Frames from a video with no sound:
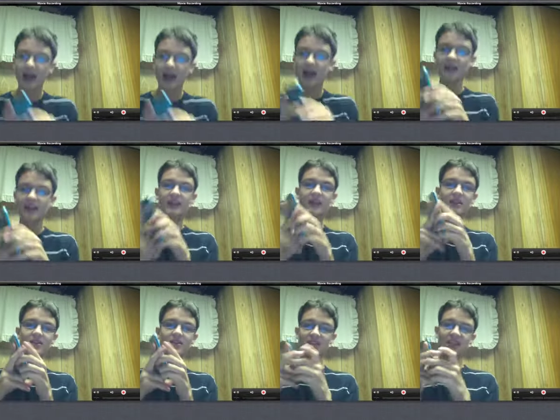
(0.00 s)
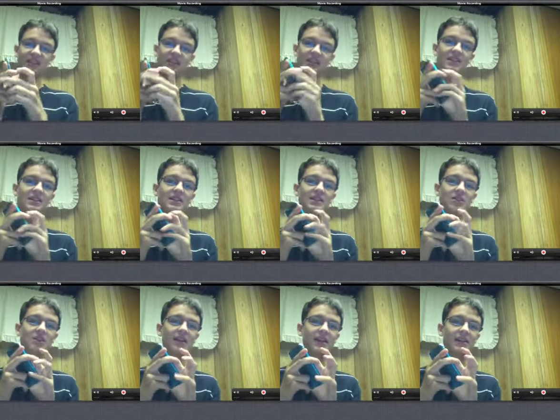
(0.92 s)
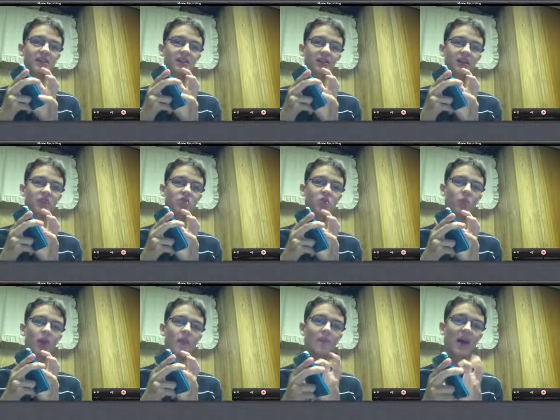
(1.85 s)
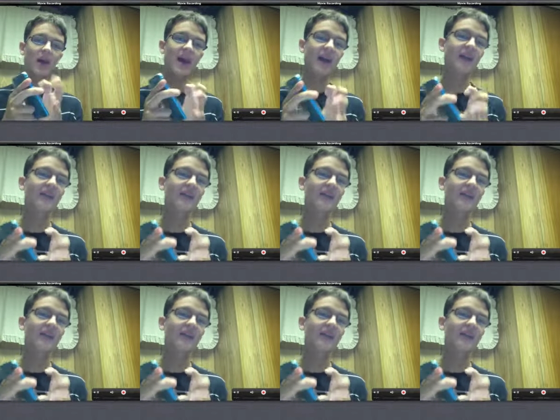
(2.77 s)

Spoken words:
And another thing is you can actually kind of swipe back